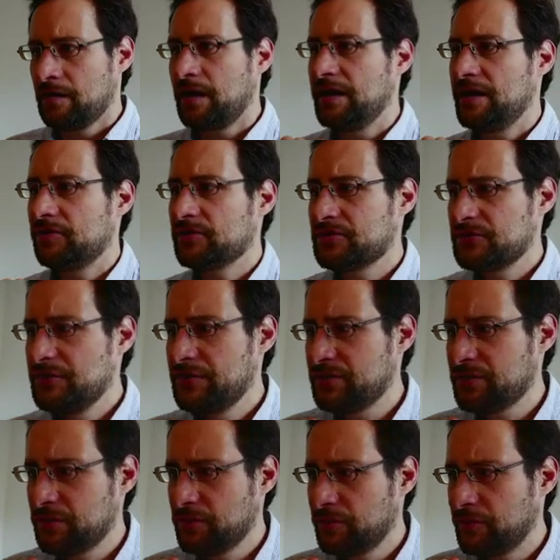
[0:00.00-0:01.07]
I also need
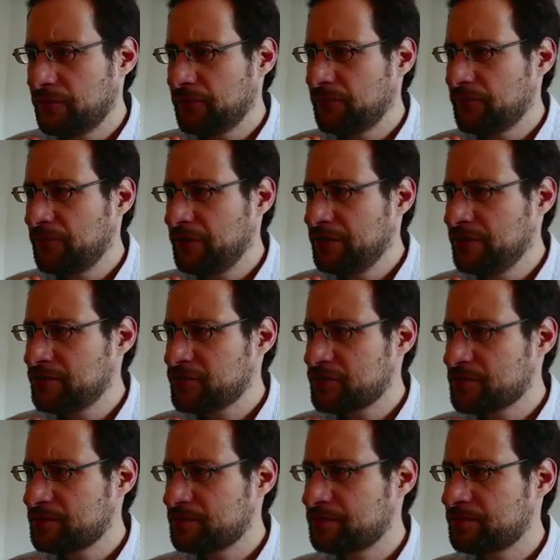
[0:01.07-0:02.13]
to
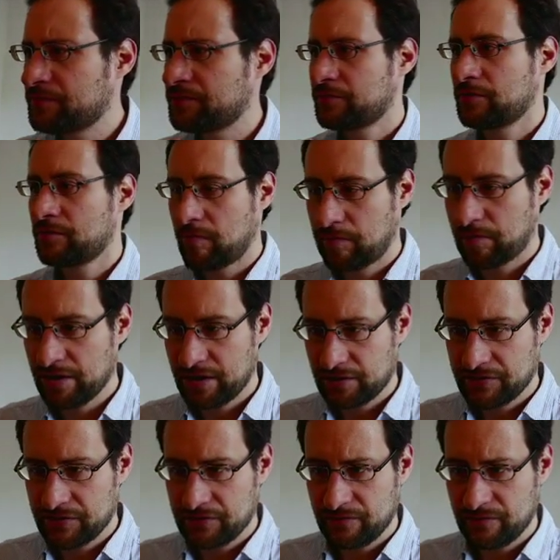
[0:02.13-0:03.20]
finish probably,
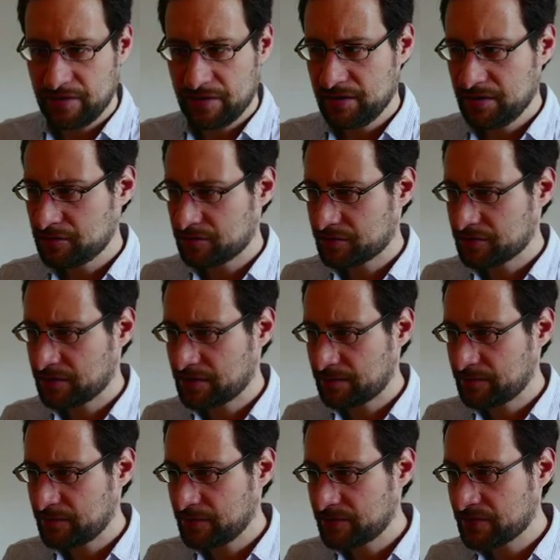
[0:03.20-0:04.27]
did we not yet
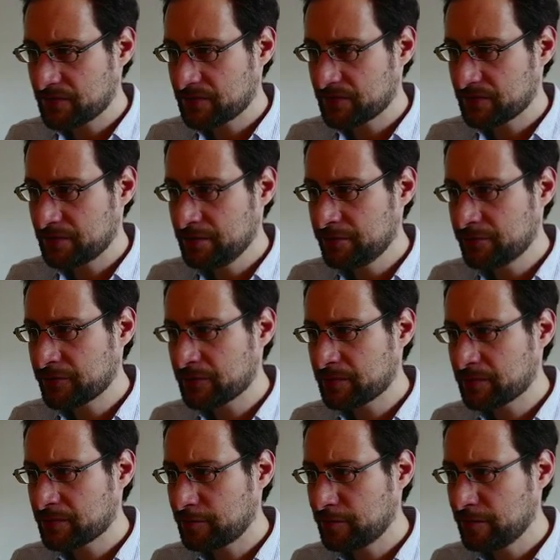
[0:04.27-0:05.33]
update this Linux?
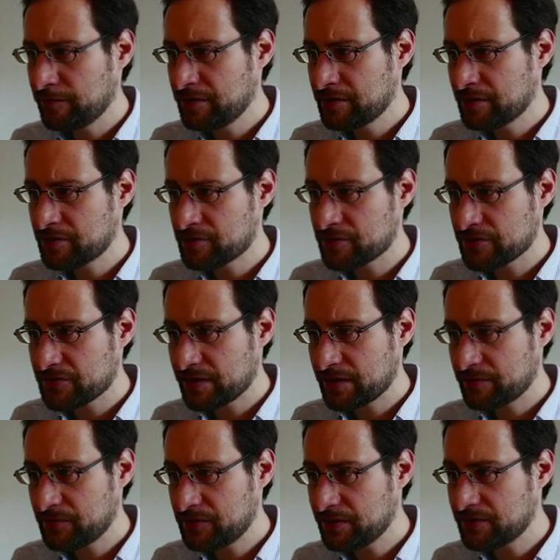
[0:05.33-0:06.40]
Probably we can just
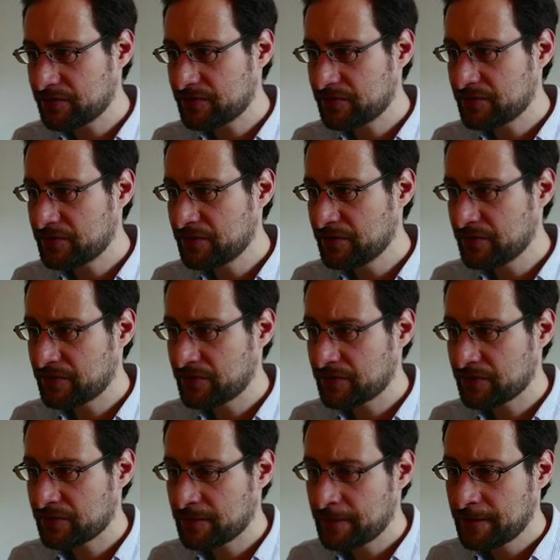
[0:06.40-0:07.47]
update this.